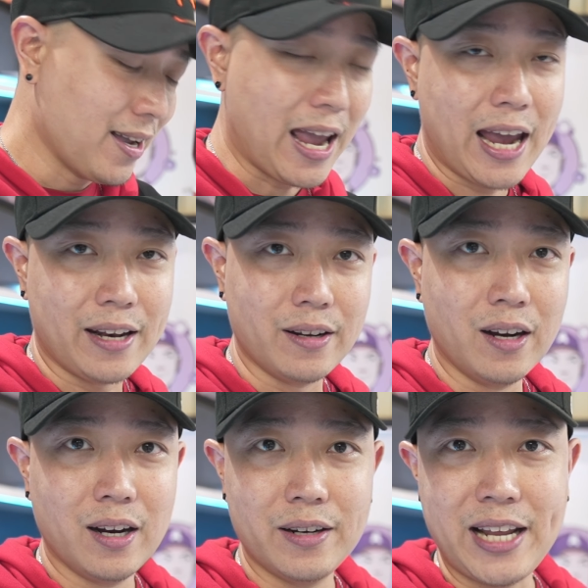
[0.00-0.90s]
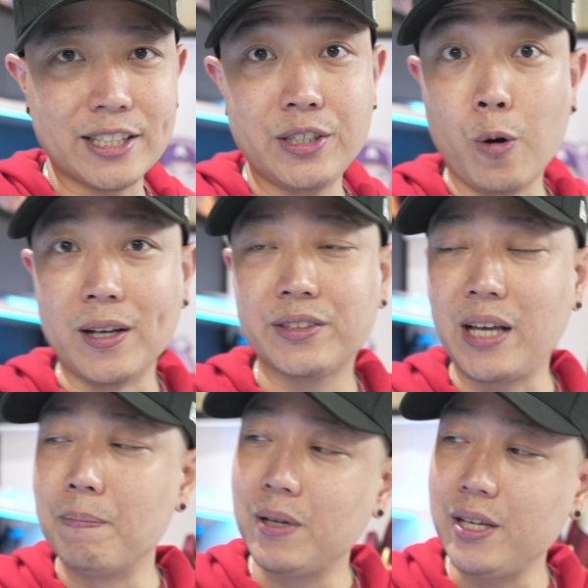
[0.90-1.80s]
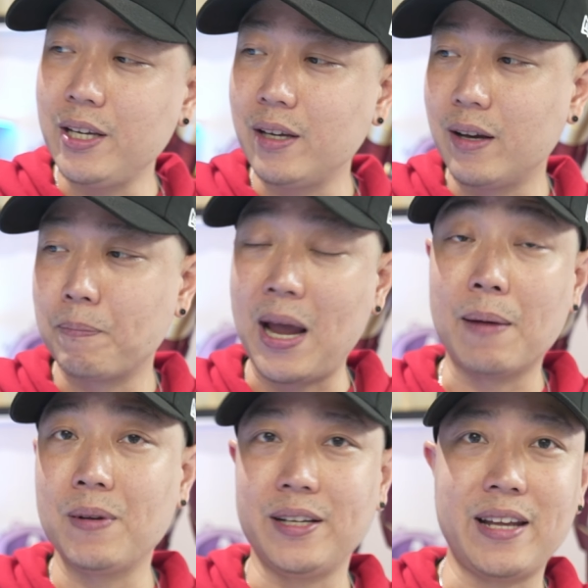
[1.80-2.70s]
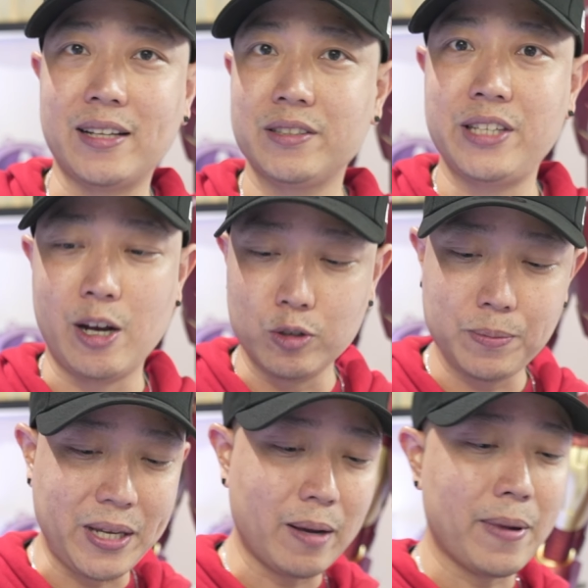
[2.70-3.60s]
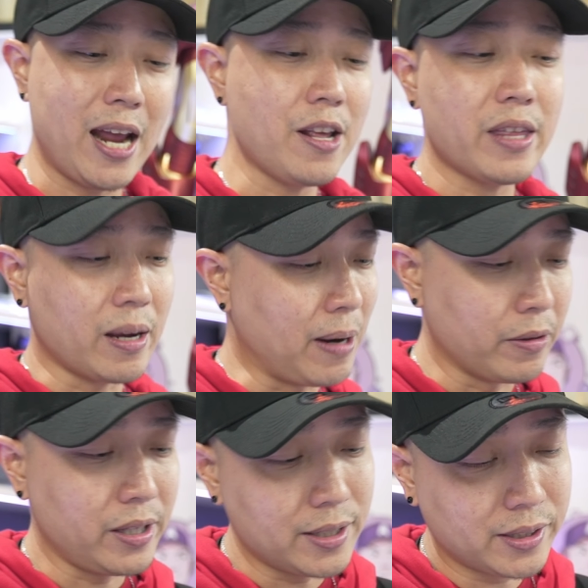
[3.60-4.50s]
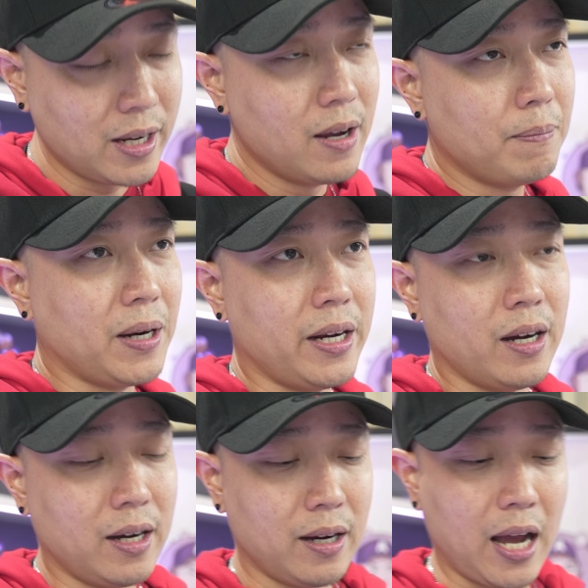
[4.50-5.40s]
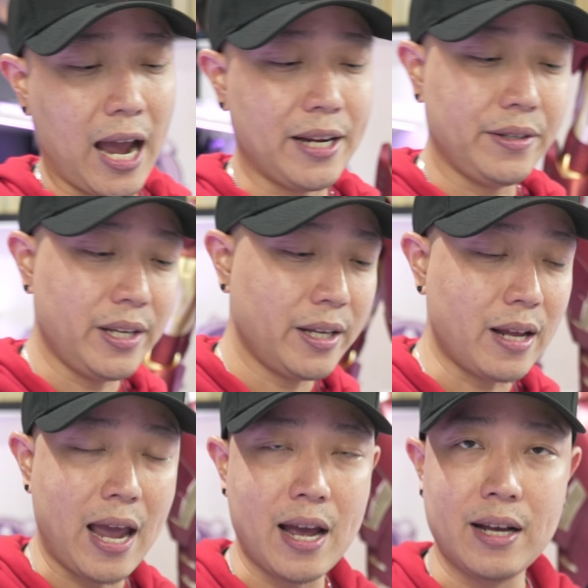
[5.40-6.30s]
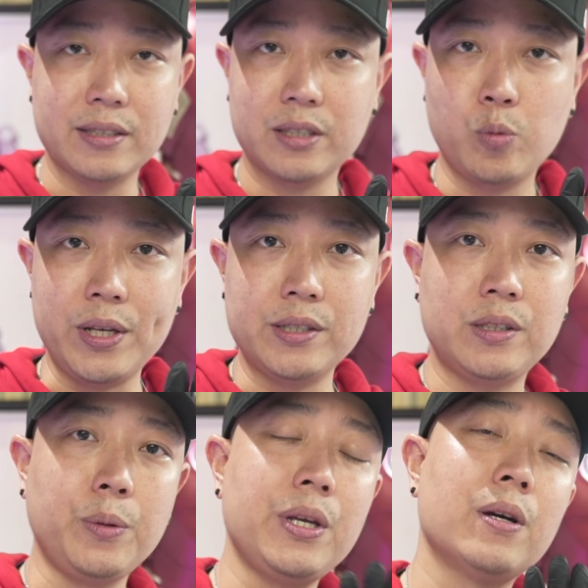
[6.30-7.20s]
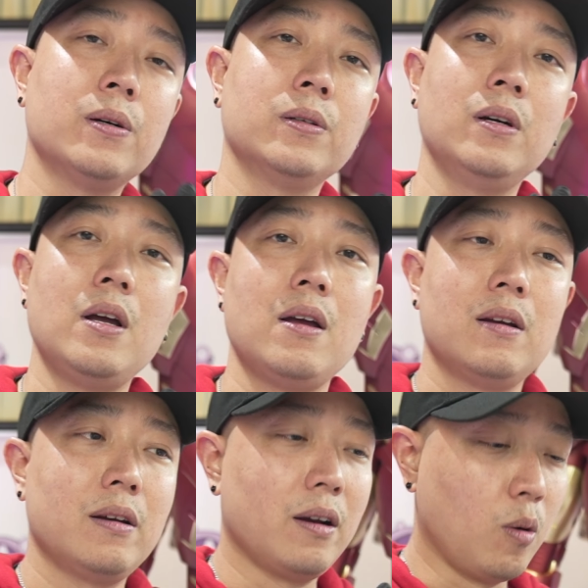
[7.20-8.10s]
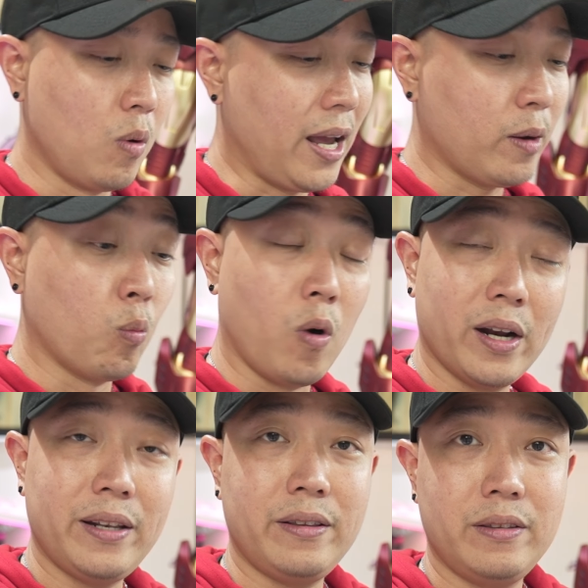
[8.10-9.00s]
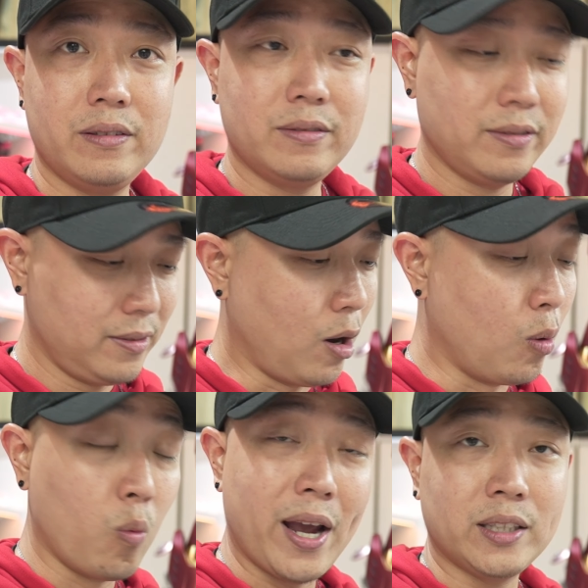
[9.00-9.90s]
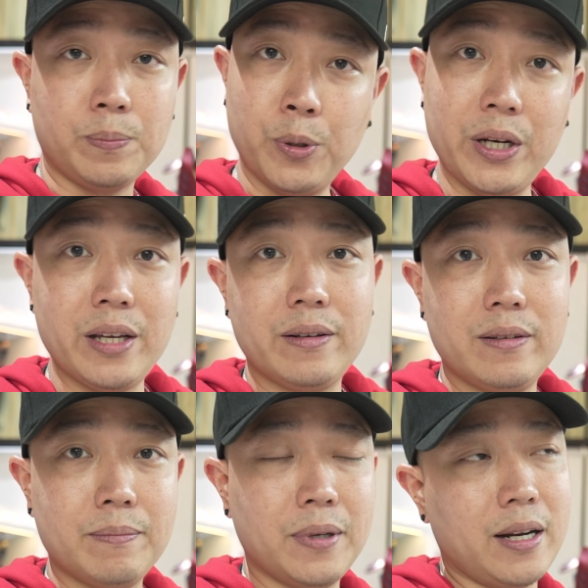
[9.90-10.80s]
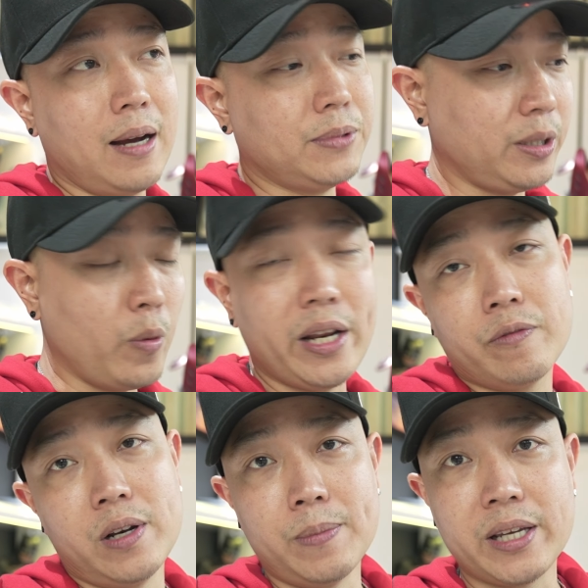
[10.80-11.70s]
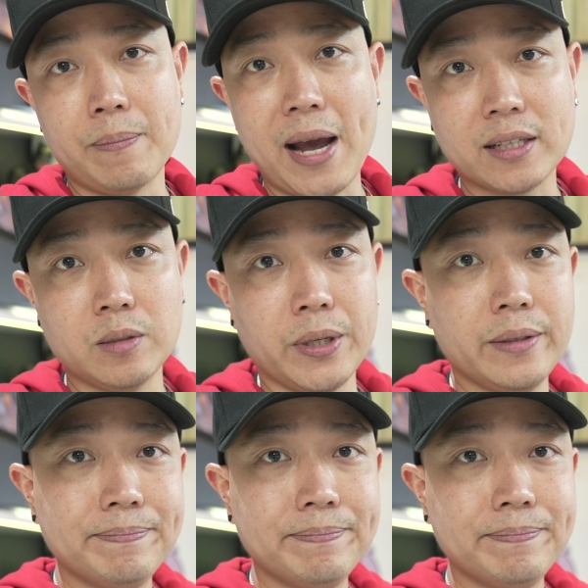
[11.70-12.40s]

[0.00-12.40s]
And there's no assembly pamphlet that tells me anything about this, but I did ask Queen Studio like what or where to put it, but I'm still waiting for them to get back to me.